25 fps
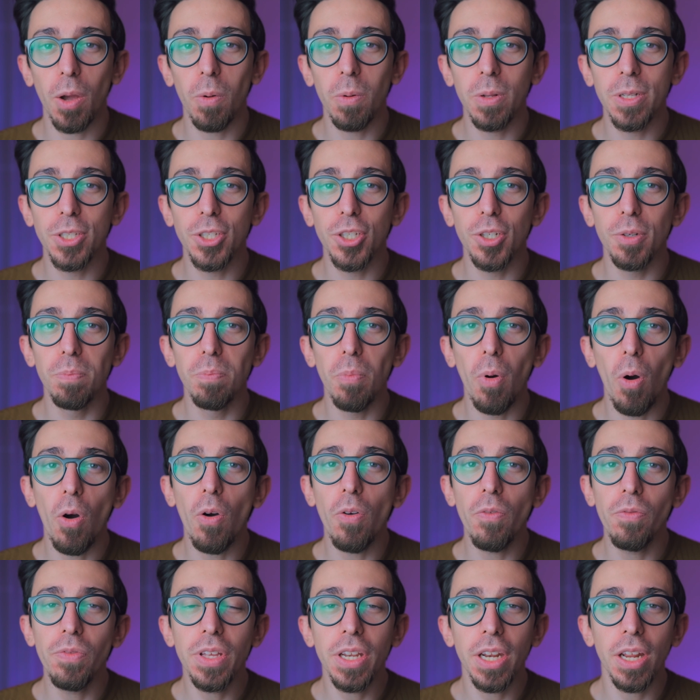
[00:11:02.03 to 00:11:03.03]
will do
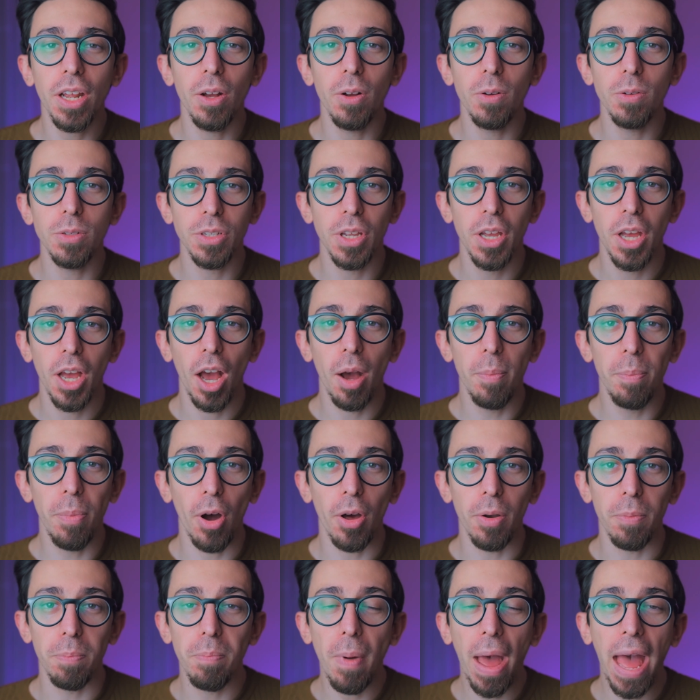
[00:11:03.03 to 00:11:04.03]
more videos
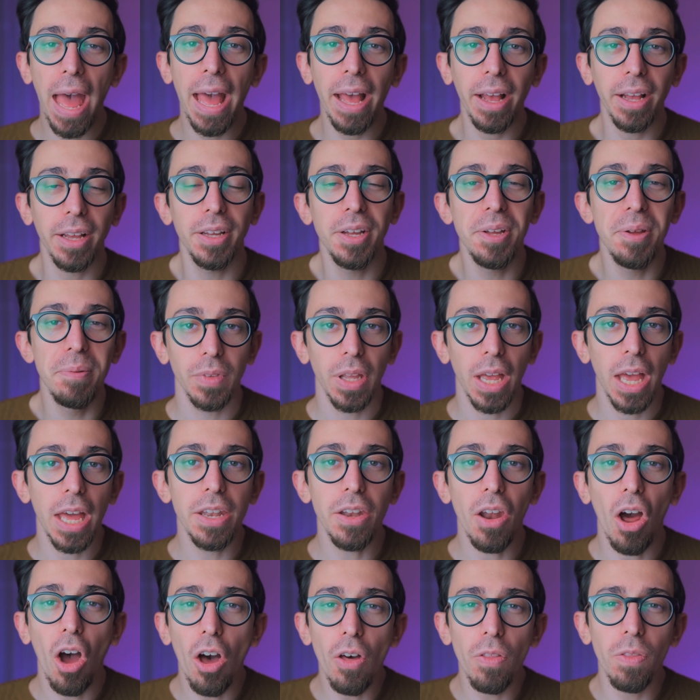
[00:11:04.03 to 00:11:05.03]
about Mac
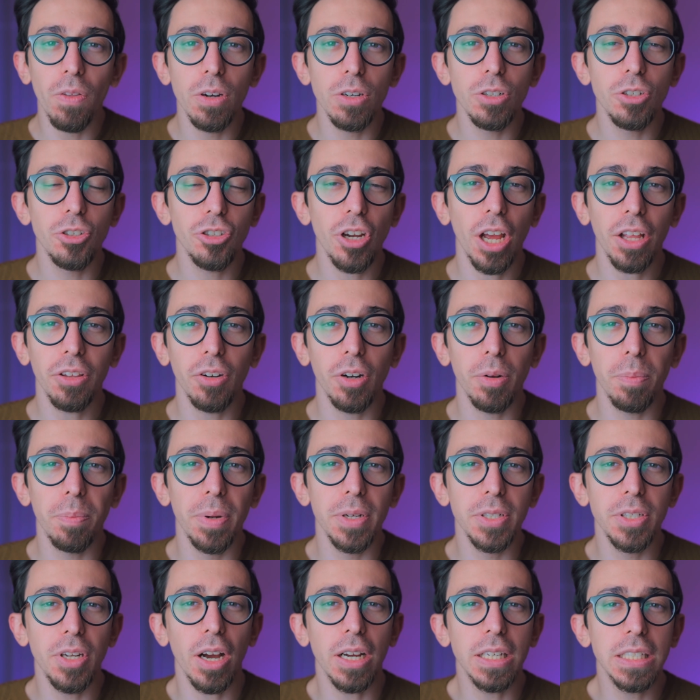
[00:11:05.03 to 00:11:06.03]
and other general
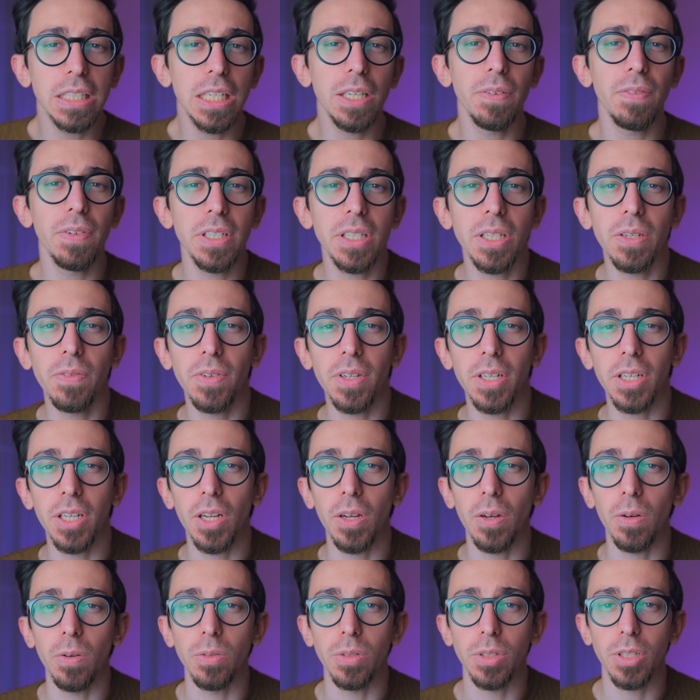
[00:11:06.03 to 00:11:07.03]
productivity
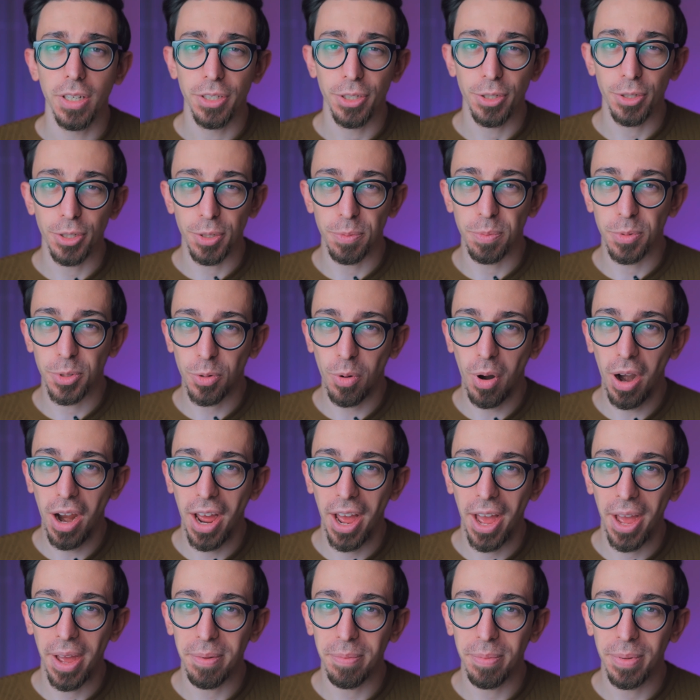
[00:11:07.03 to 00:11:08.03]
videos. So
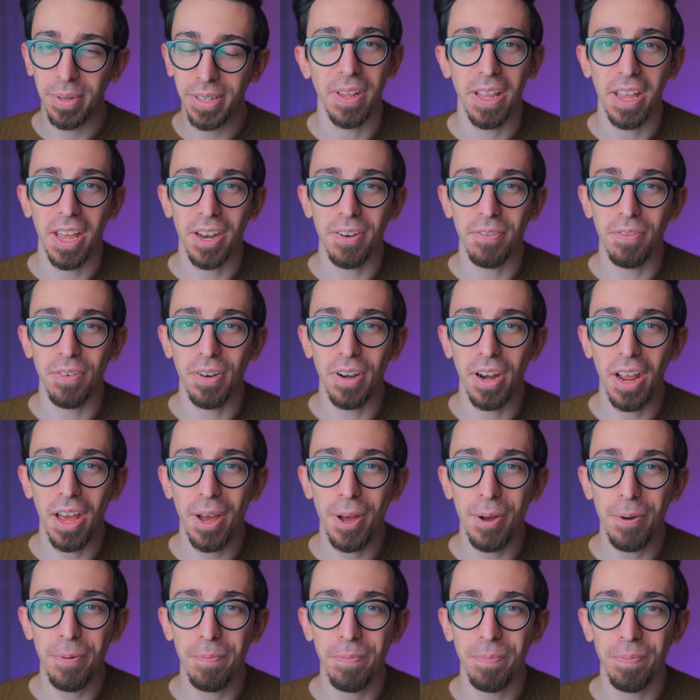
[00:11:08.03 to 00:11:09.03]
subscribe. And for
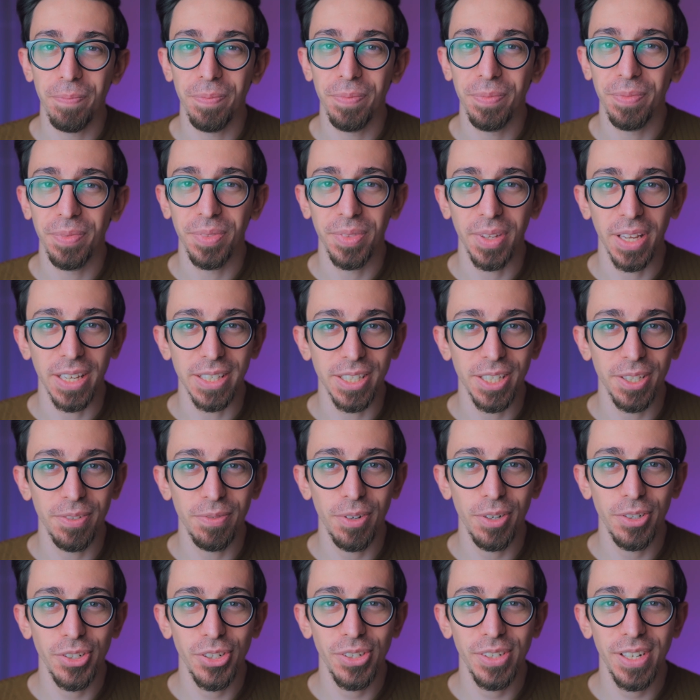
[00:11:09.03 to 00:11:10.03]
now, that's it
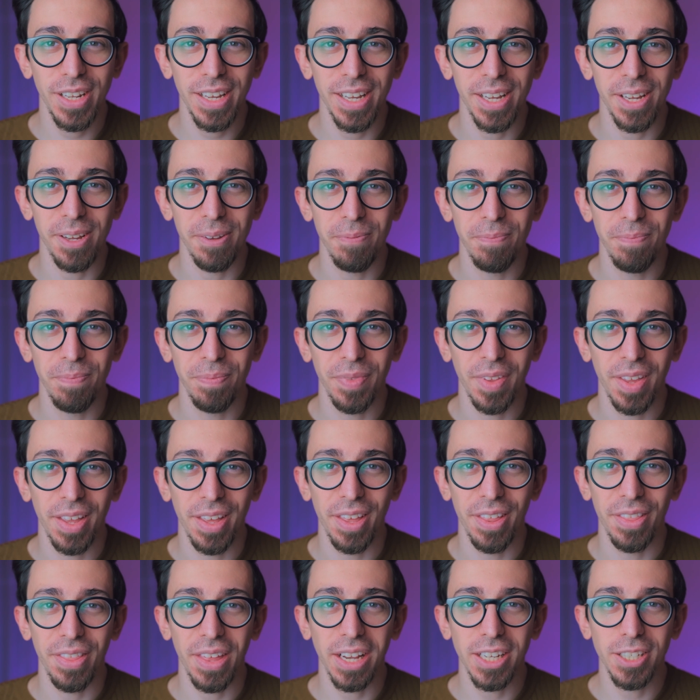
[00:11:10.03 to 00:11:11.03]
for today.
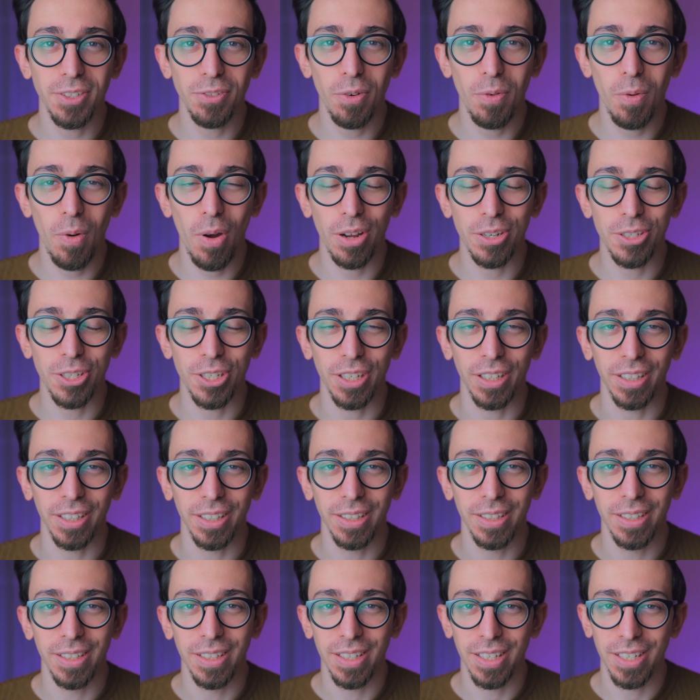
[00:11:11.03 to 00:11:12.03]
Thanks for watching.
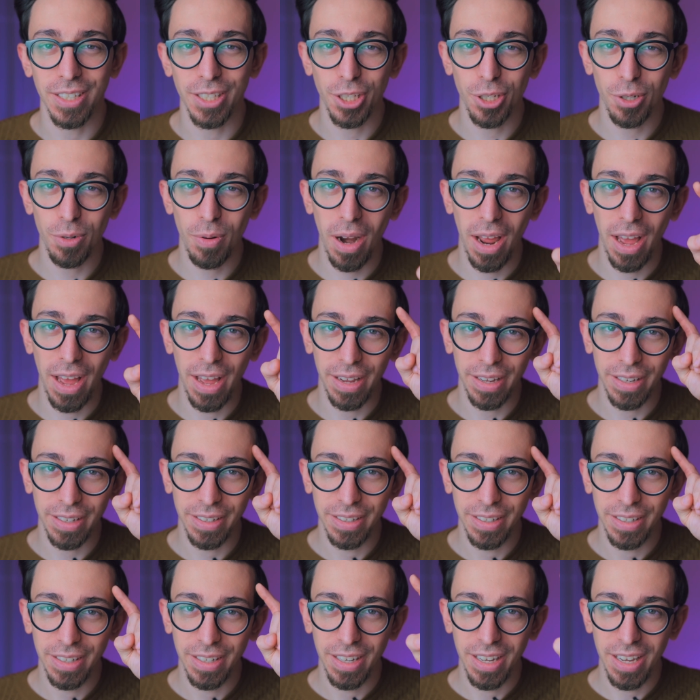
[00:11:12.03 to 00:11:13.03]
It's Harag,
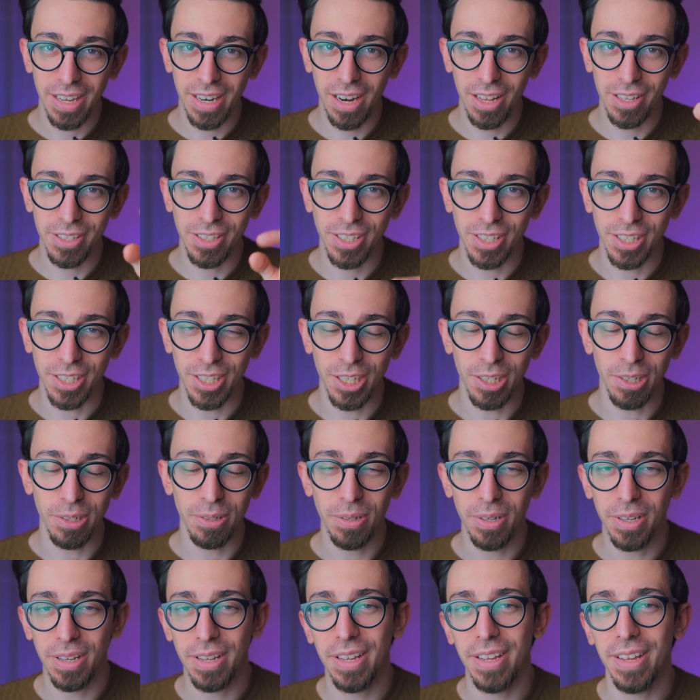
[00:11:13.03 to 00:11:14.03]
and I'll see you
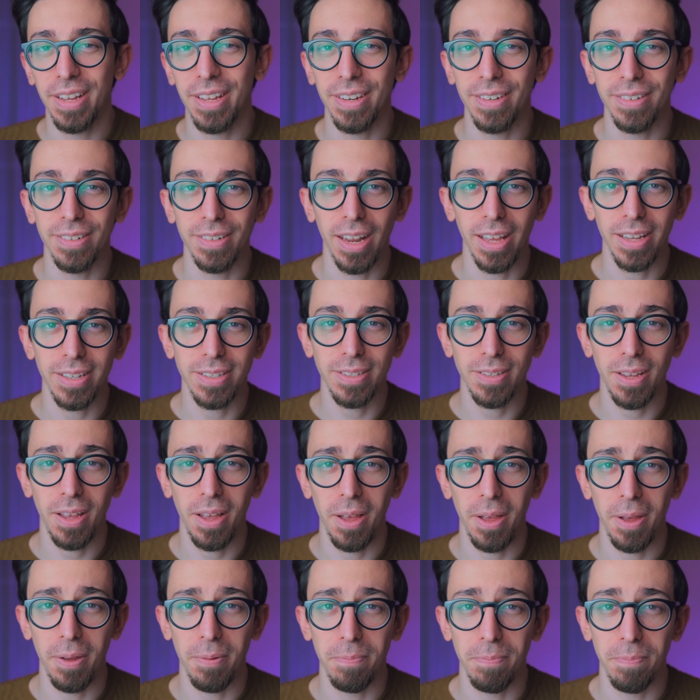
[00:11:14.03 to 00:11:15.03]
next
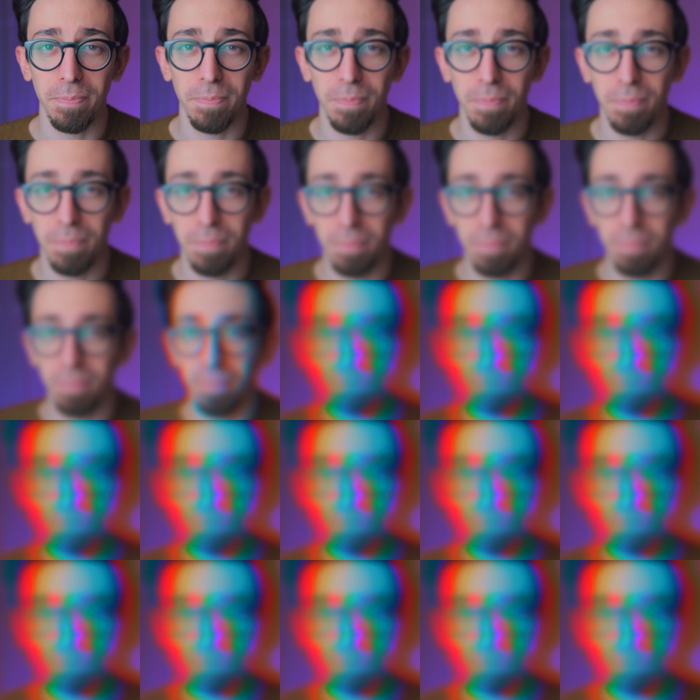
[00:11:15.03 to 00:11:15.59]
time.